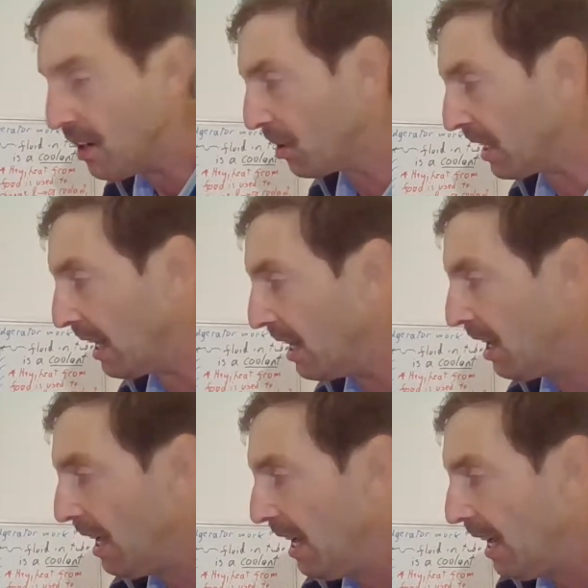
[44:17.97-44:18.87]
Okay.
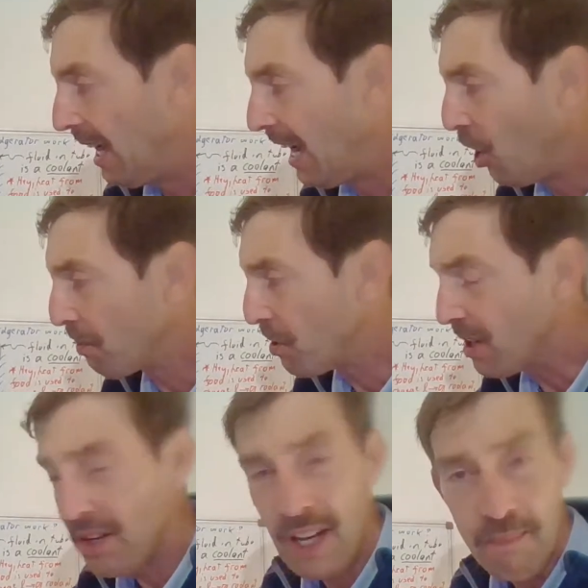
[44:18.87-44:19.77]
I hope your
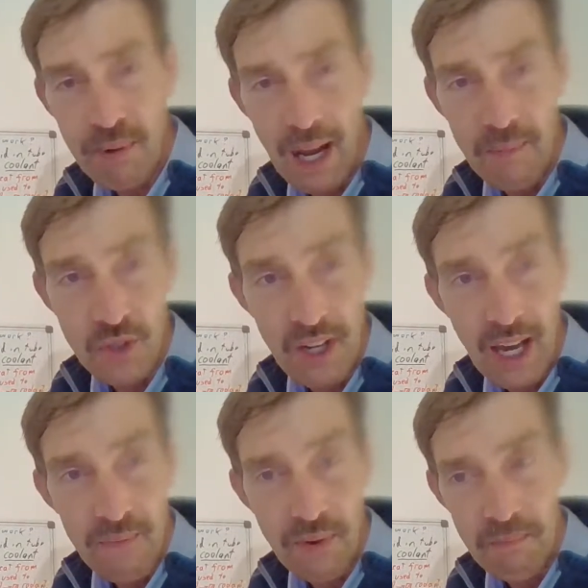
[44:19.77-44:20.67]
internet problems are
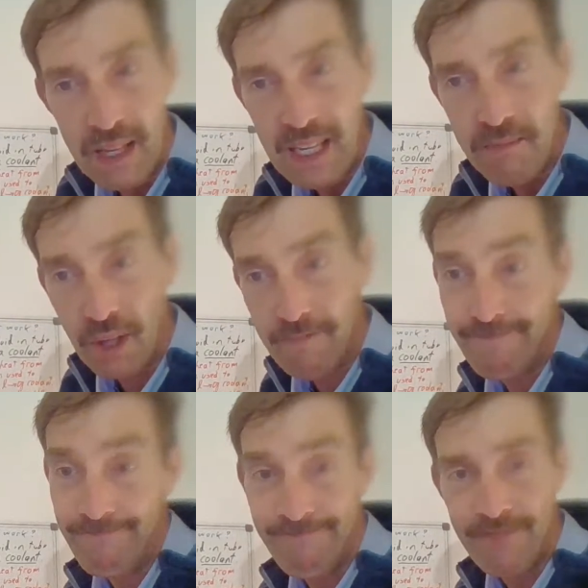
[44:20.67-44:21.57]
not from me, but
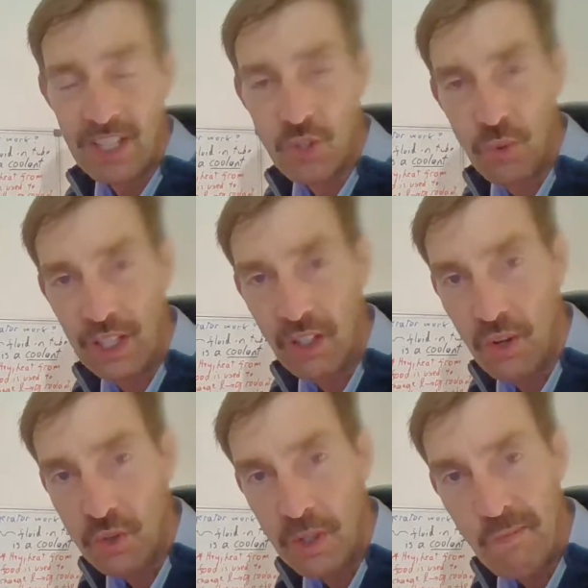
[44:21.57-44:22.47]
that's the way it
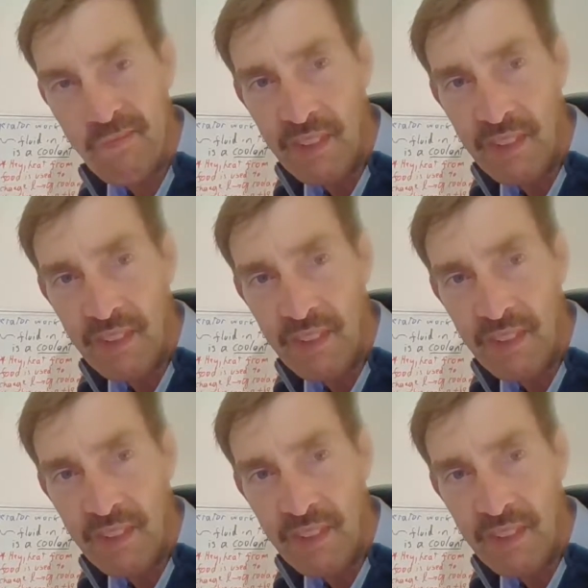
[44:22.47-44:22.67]
goes.